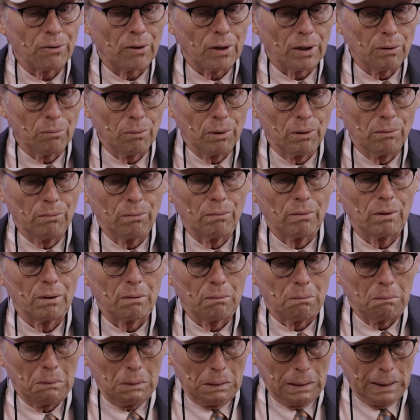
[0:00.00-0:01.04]
sorry,
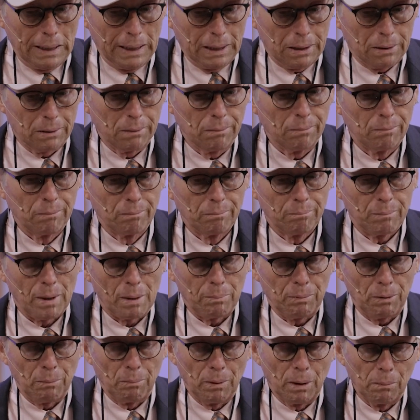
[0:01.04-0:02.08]
we hate to
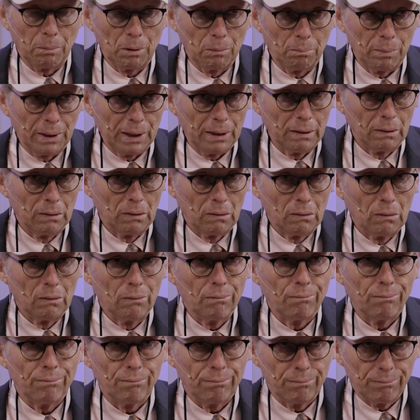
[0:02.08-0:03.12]
pop your bubble, but
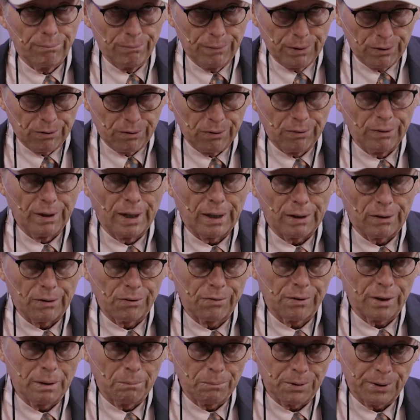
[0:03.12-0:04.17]
this is not our
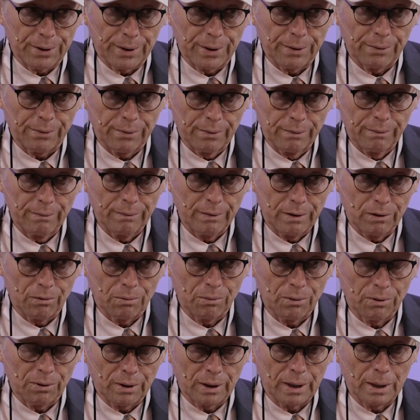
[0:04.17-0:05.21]
stem cells.
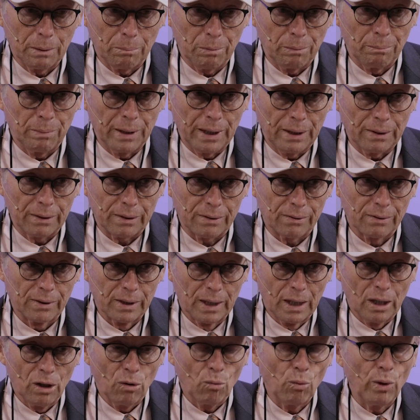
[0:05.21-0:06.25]
This was the hyperbarics.
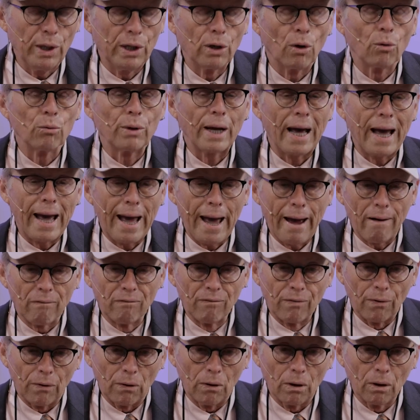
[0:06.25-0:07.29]
We don't
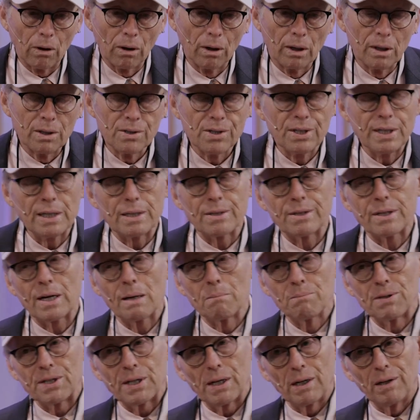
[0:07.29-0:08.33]
ever see a
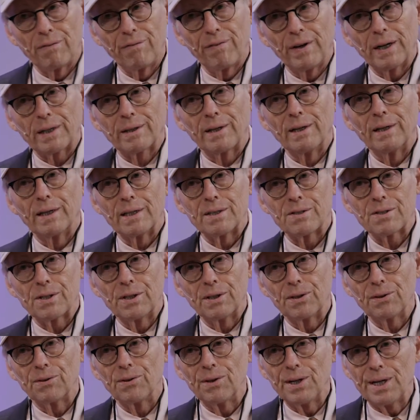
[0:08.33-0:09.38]
stem cell effect in less
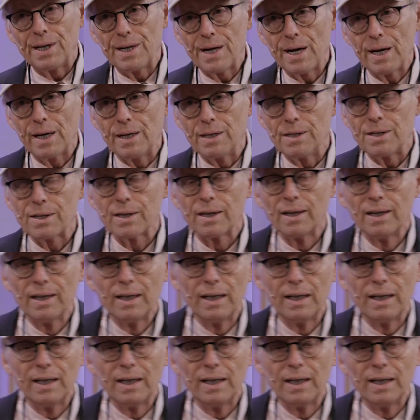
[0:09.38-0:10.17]
than 30 days.